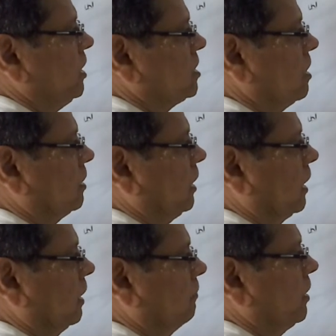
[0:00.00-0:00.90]
is not
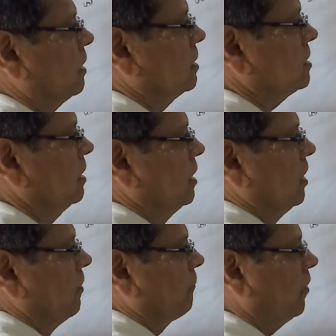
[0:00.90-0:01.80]
taken, because
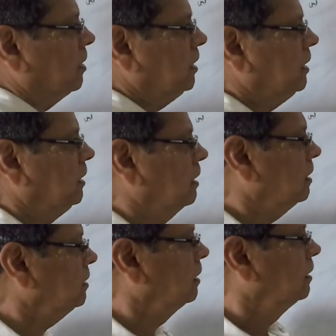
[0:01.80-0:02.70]
for the
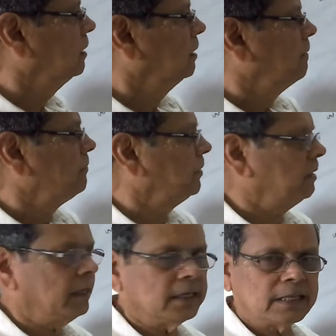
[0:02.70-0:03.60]
neon
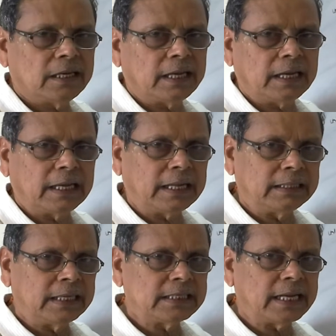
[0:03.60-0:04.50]
there is
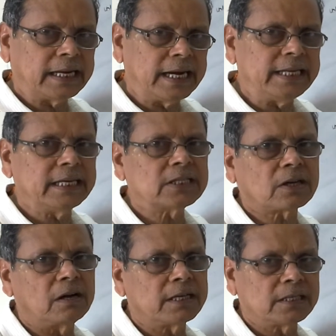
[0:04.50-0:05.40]
a radius
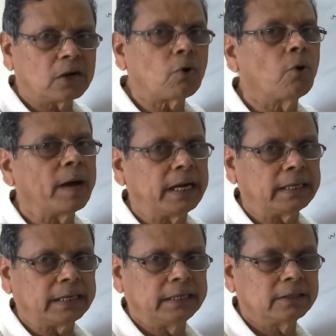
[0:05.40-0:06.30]
called as the
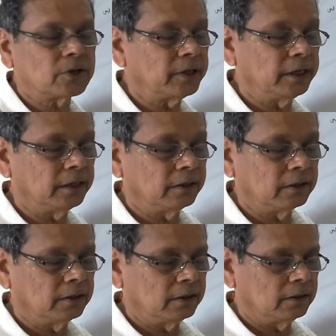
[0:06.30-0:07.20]
covalent radius,
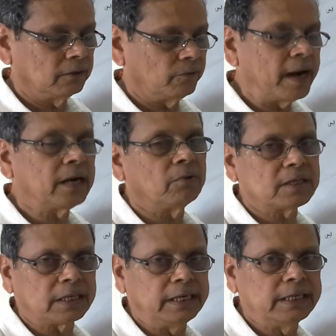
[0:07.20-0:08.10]
van der
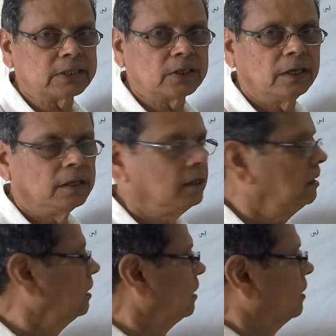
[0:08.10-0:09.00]
Waals radius.
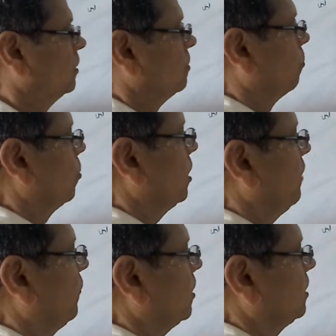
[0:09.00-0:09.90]

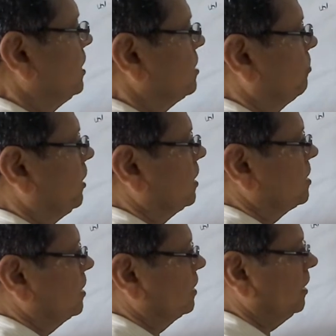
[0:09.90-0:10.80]
Only for these we
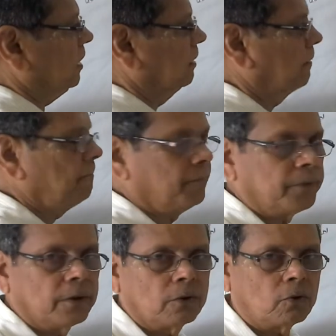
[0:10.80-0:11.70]
consider the
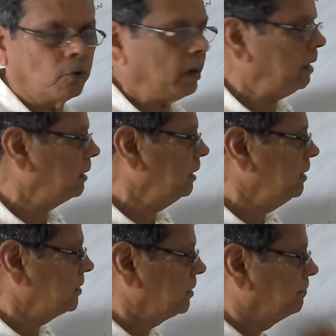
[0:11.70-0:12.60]
covalent
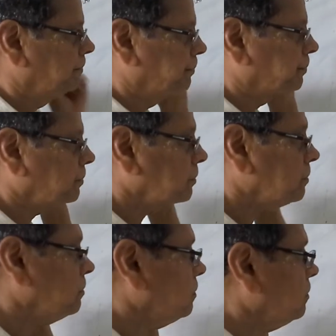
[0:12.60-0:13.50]
radius.
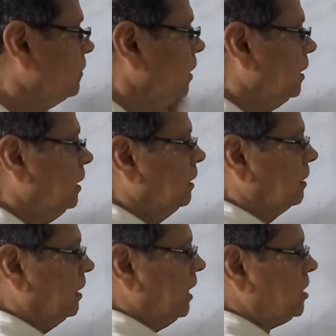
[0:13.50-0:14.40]

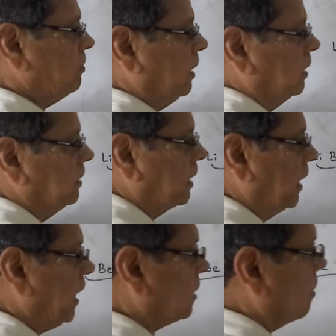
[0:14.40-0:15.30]
The next one, the correct